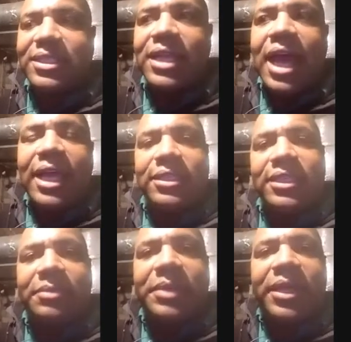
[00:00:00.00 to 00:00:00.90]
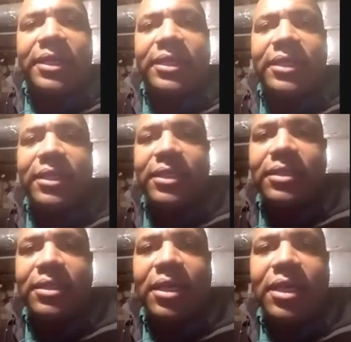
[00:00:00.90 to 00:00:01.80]
is not the America
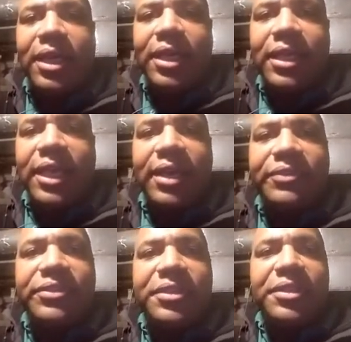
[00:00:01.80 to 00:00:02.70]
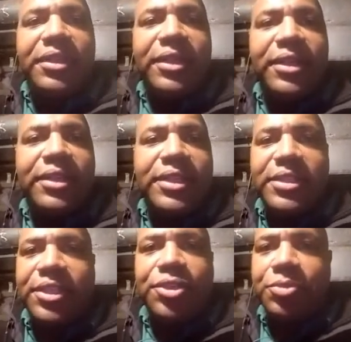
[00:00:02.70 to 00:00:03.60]
I left. This is
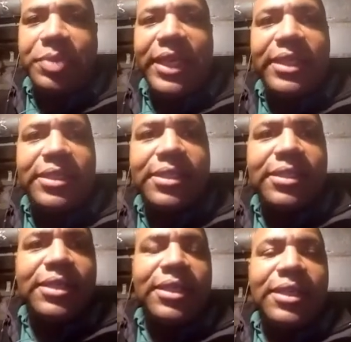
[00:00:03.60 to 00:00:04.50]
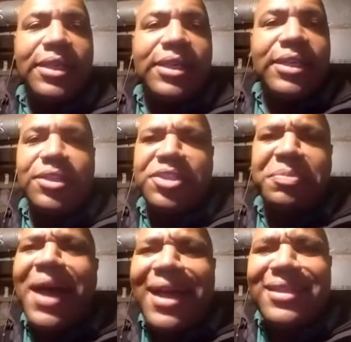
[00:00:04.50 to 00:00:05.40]
a new place. There's
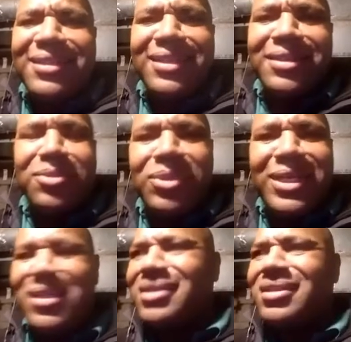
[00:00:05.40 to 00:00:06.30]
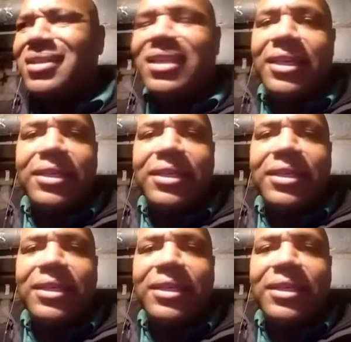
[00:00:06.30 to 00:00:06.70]
spies. Like, what? Like,